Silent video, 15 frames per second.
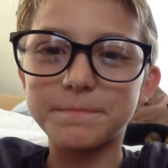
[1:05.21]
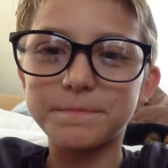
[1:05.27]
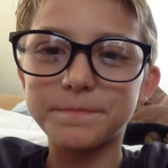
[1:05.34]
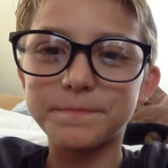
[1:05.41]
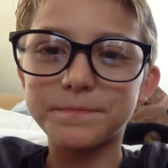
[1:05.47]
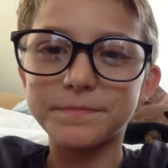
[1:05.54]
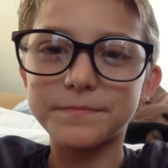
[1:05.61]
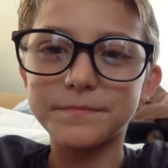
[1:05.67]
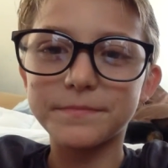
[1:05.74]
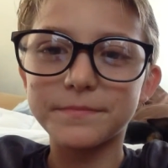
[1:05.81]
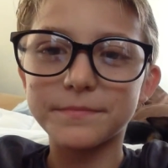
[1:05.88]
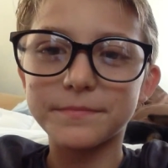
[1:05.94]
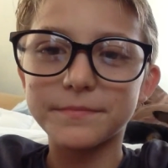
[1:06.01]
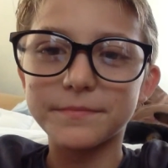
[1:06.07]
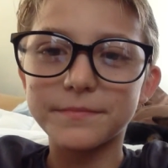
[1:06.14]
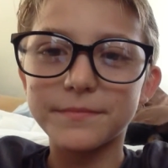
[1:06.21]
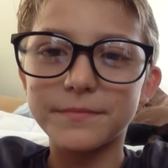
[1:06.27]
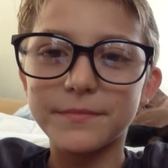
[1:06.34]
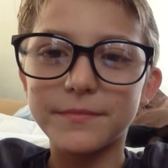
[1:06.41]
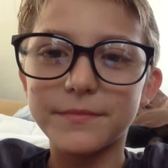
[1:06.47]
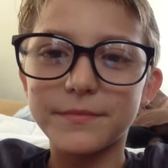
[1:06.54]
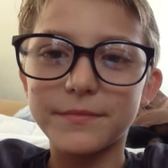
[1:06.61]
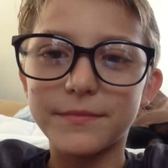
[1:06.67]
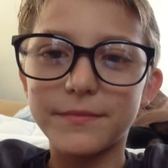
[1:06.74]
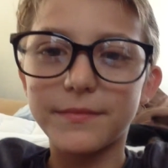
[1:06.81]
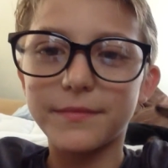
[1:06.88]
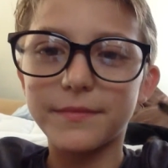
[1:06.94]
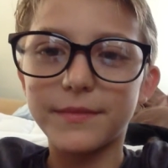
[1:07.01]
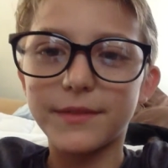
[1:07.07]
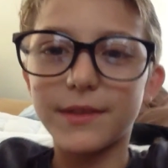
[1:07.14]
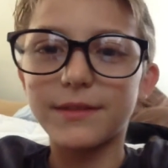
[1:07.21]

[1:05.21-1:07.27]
[no speech]